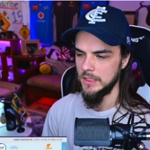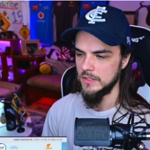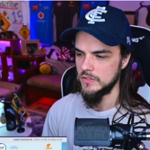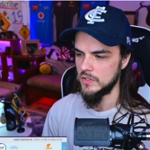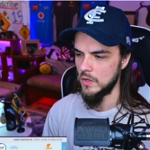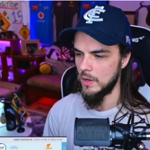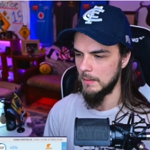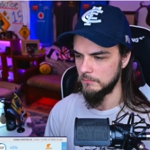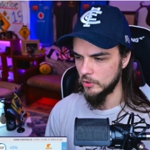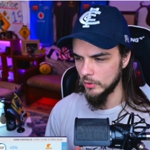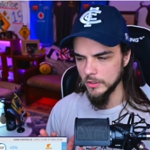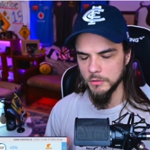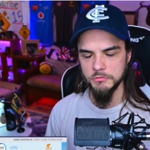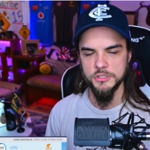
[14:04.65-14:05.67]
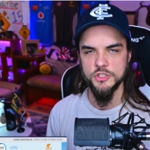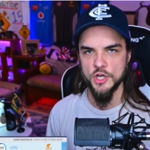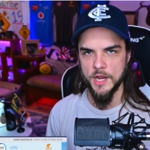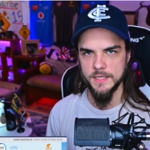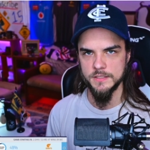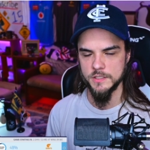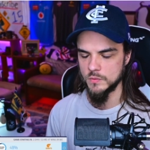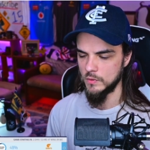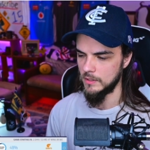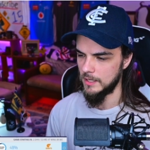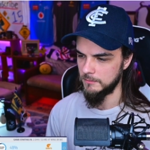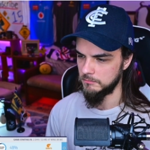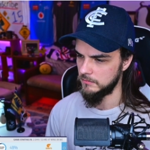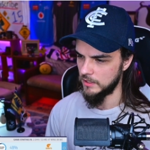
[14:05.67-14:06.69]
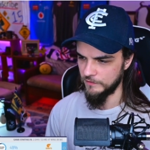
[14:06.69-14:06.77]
So I'm going to go with the Giants this one. I'm